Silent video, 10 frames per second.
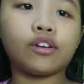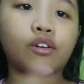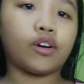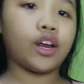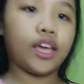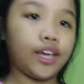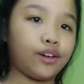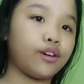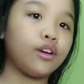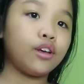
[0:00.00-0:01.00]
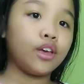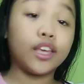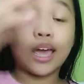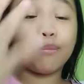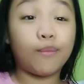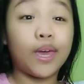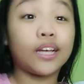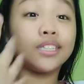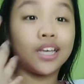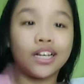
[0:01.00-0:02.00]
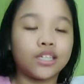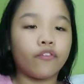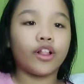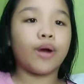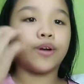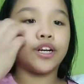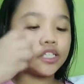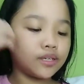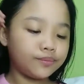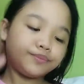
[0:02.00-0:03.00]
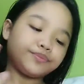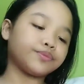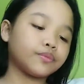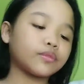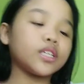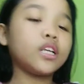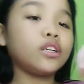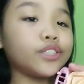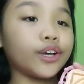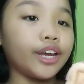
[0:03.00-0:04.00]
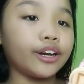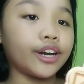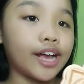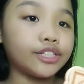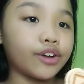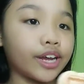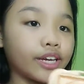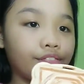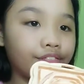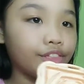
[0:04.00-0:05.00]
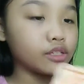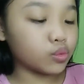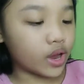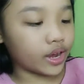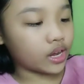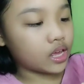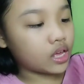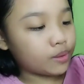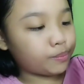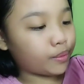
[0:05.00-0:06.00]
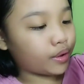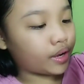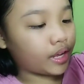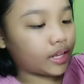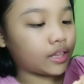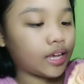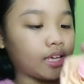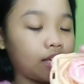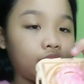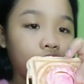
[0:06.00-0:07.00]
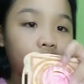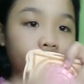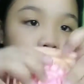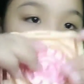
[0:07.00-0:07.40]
or here. You can make tons of flowers. So here guys, right? And this one, put it like here, right